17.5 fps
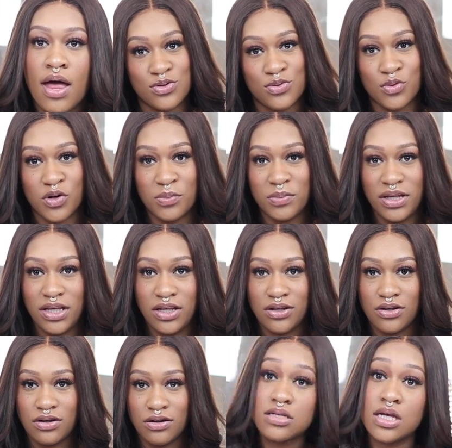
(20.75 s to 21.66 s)
Storm
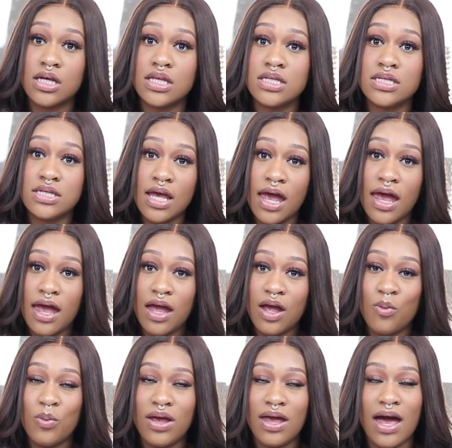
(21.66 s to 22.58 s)
here.
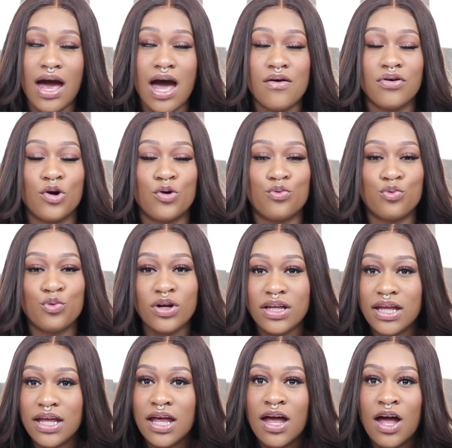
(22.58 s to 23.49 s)
Today we have a
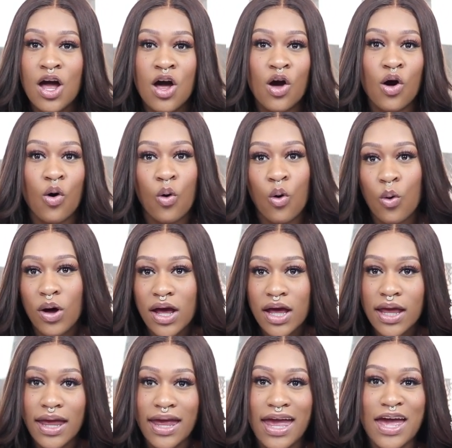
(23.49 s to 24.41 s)
really
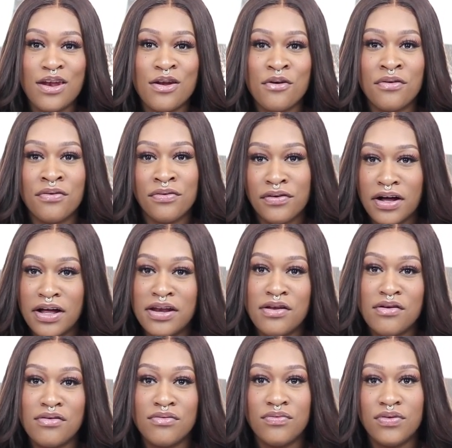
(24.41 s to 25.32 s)
quick and
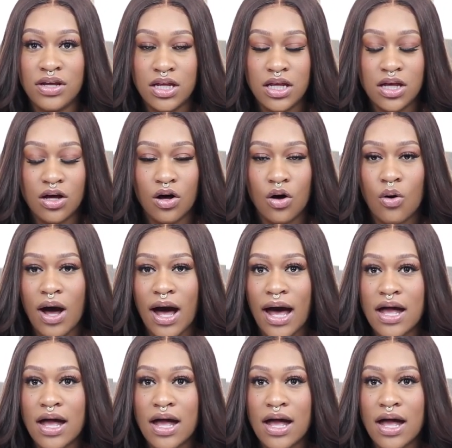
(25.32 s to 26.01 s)
fun video.